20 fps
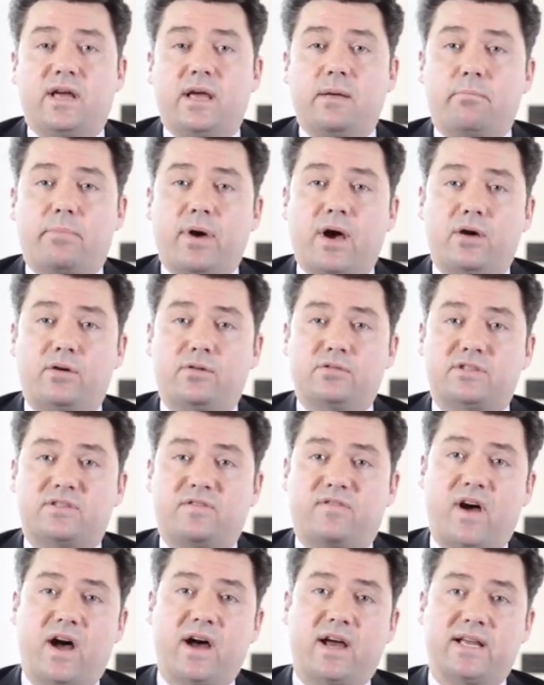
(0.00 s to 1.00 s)
impose
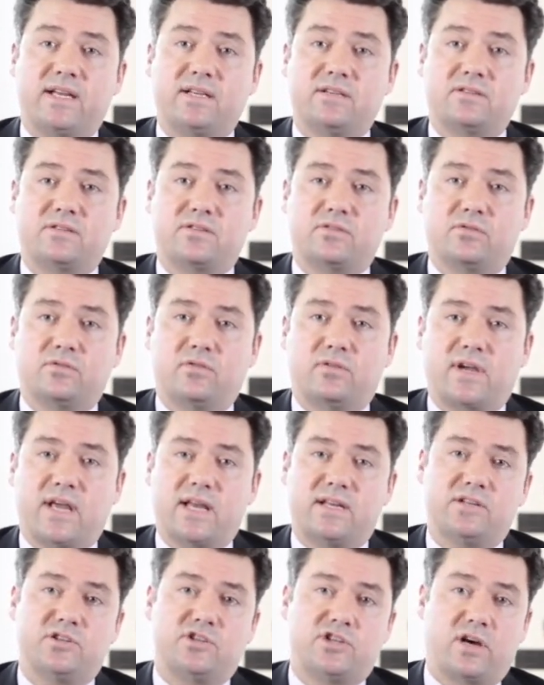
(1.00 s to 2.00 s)
fines or
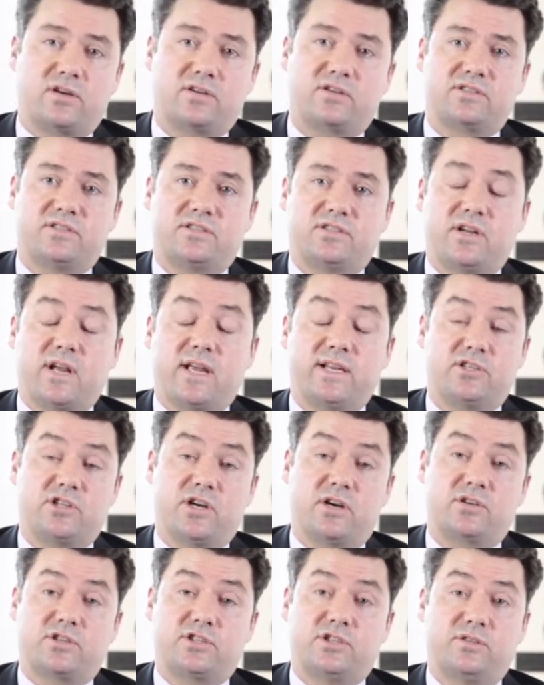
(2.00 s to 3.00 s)
get injunct
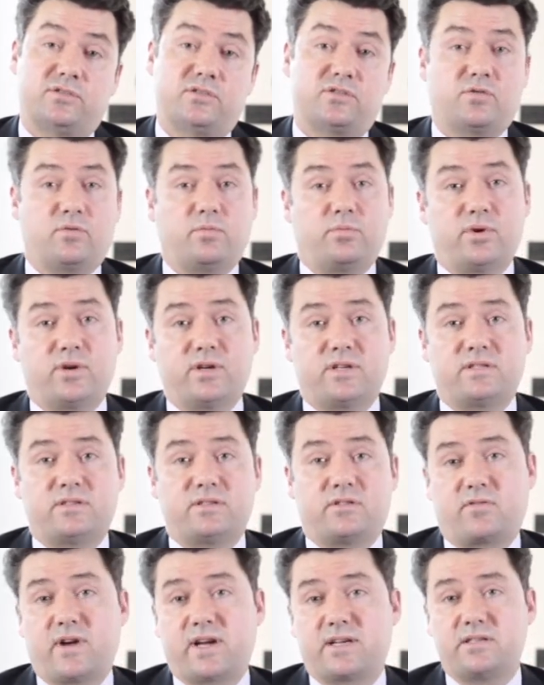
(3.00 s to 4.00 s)
injunctions or put
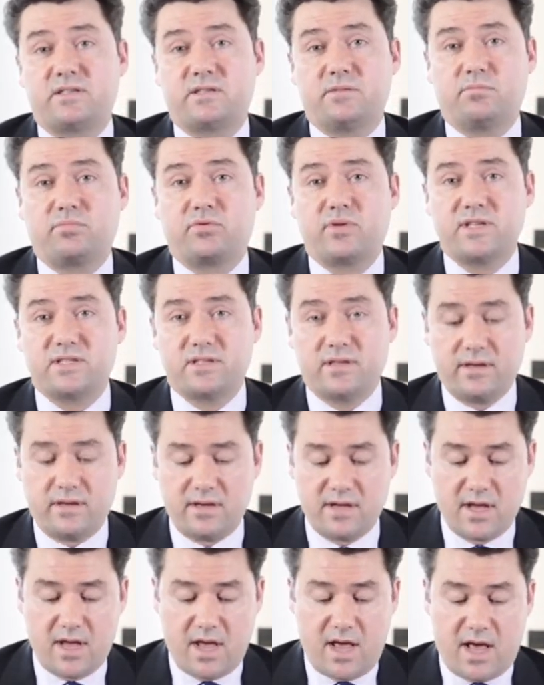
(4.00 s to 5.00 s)
directors in
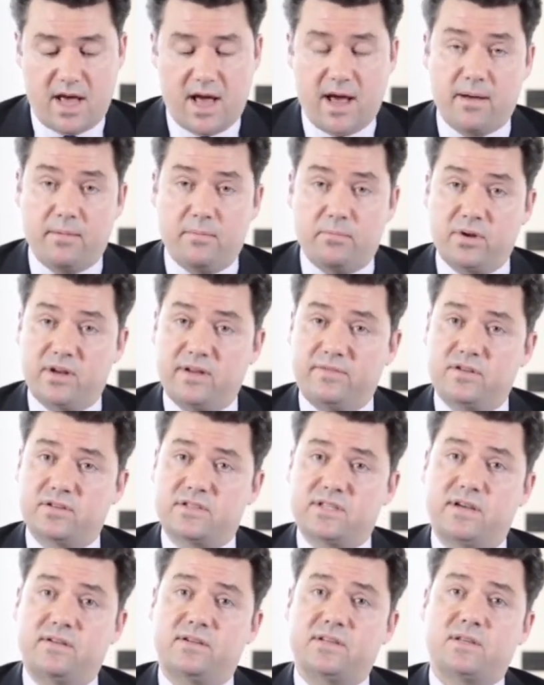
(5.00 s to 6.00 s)
prison. Um, but if you're
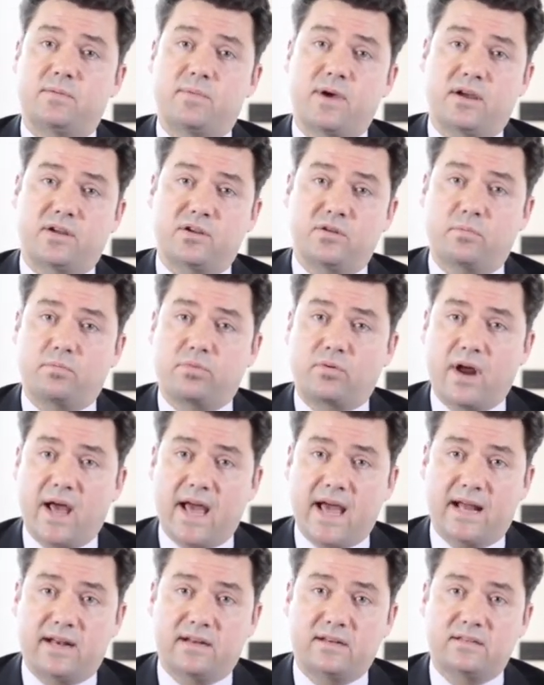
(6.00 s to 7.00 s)
serious about your
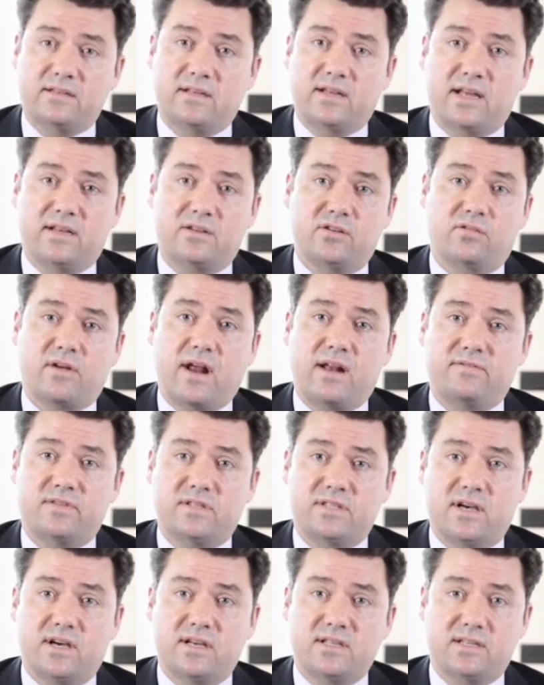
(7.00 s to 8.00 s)
brand and your
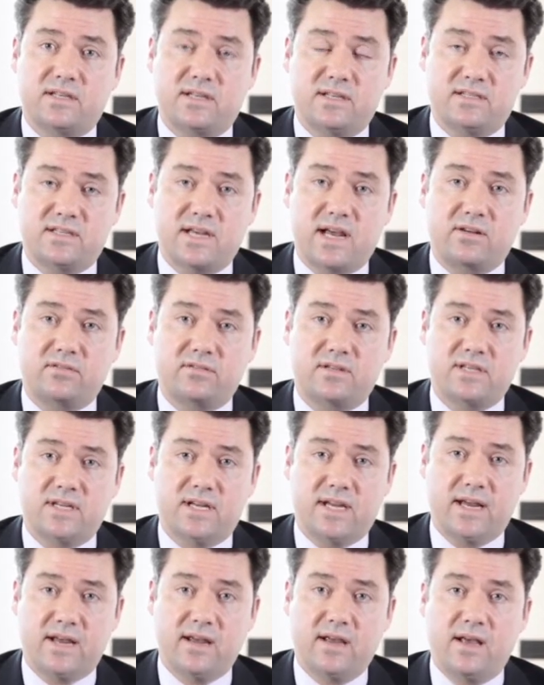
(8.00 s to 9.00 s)
advertising
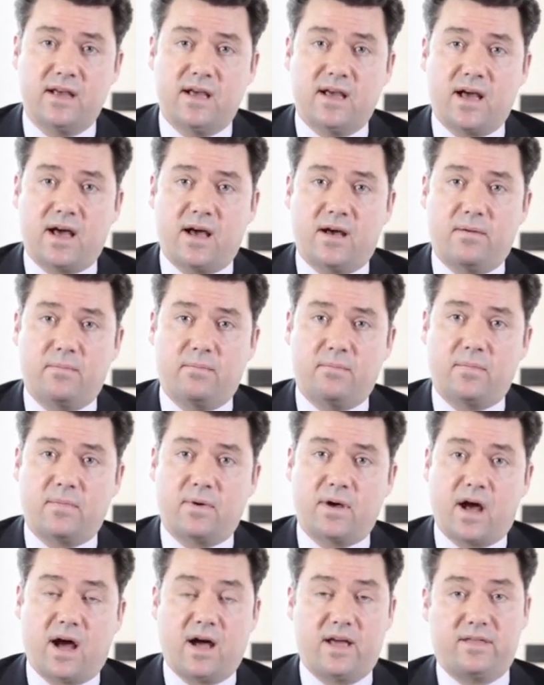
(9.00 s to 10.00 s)
integrity, um,
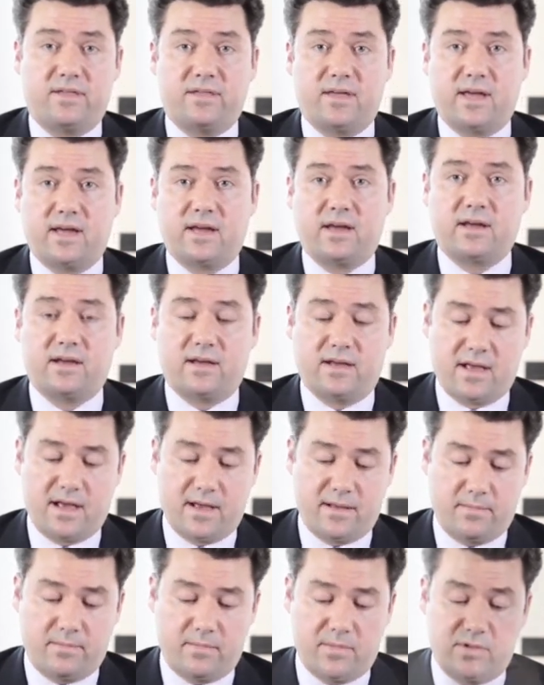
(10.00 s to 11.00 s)
I think
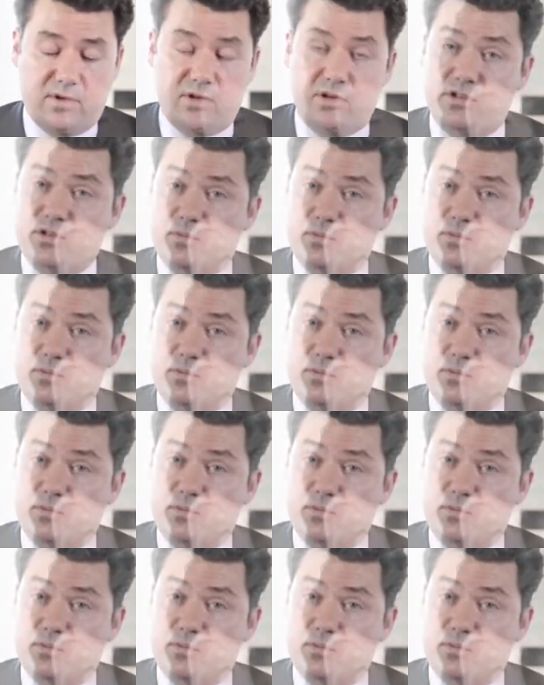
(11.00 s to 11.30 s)
um, that you